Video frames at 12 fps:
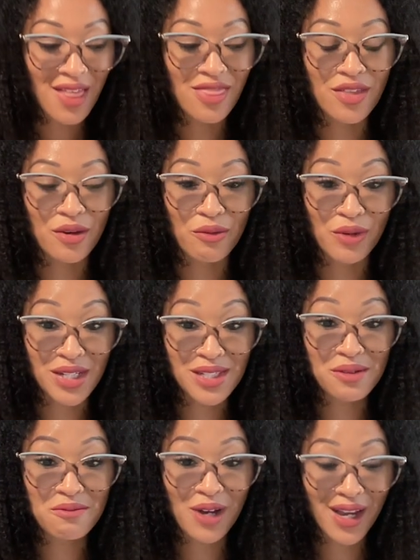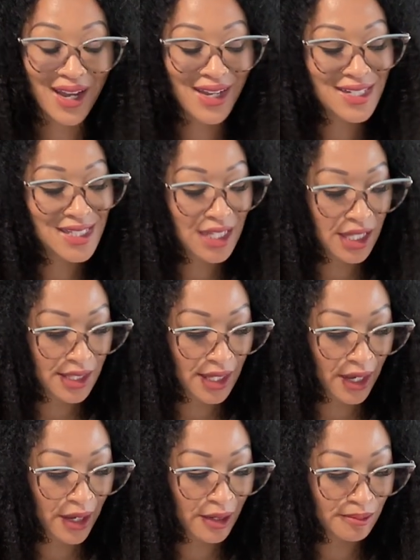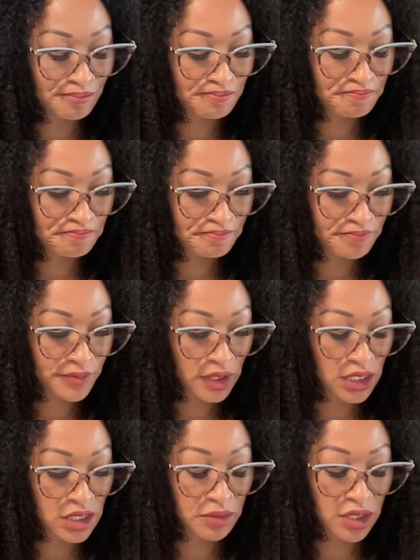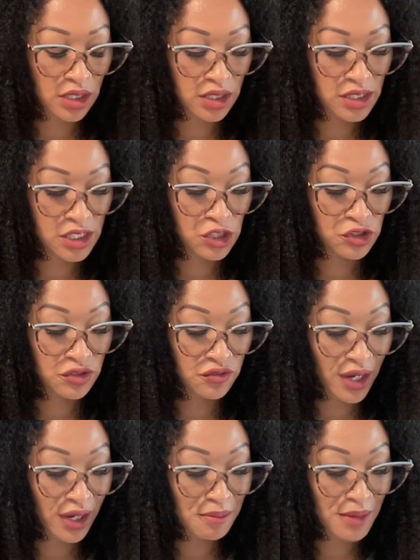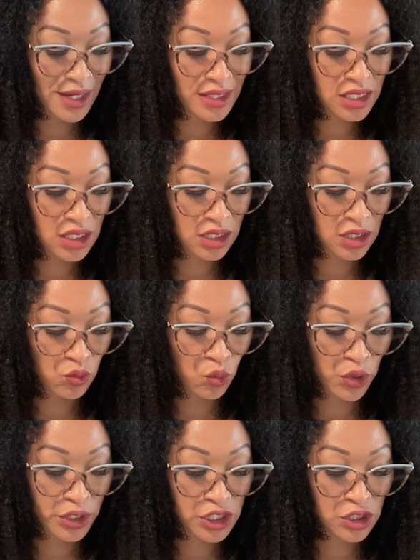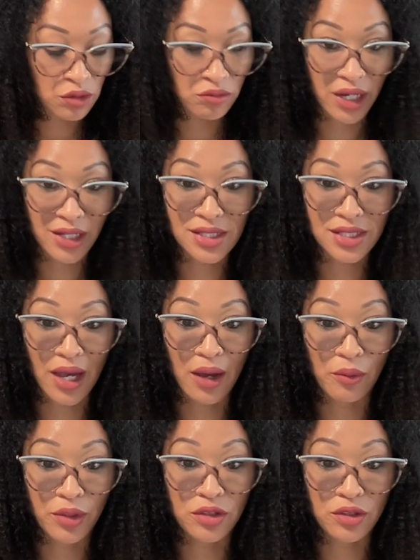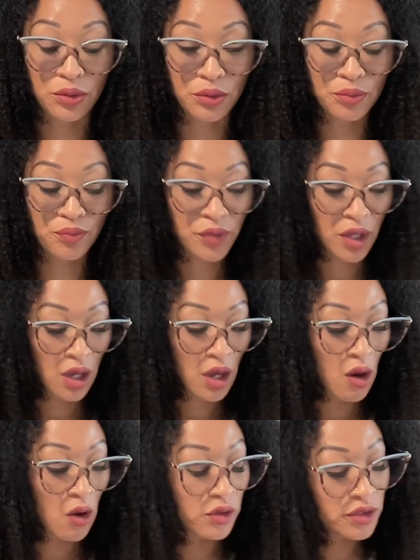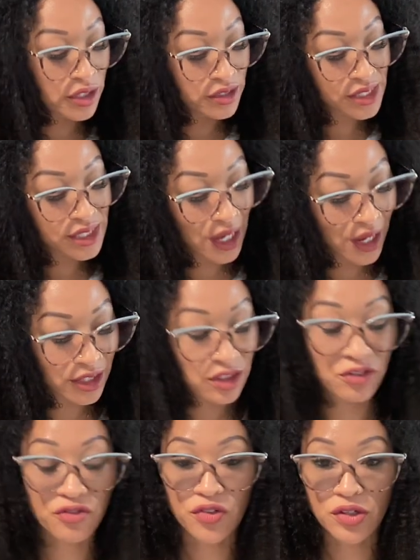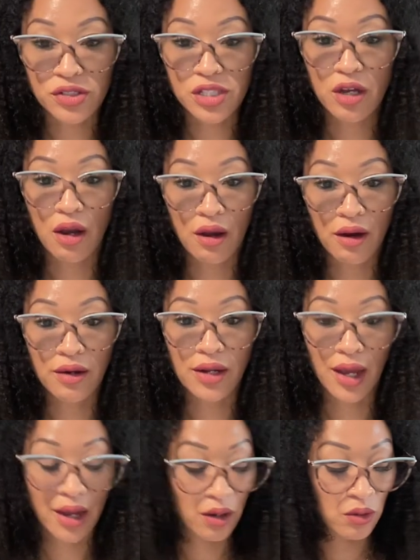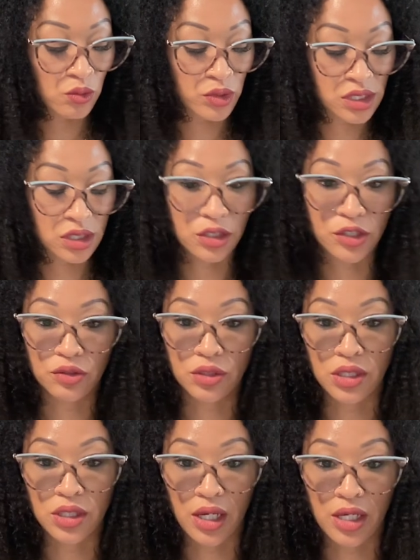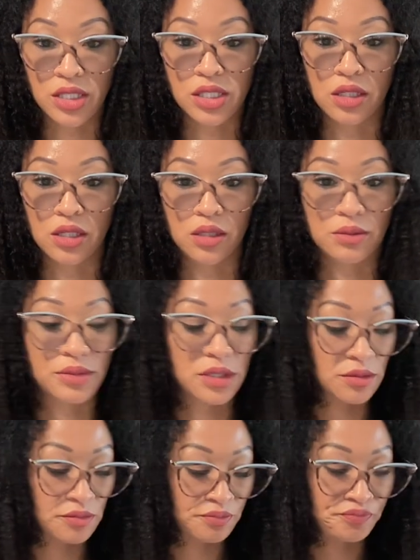The reason why I say that is because your divine masculine wants to reconcile with you. On their side, the first card out was literally the Ace of Cups.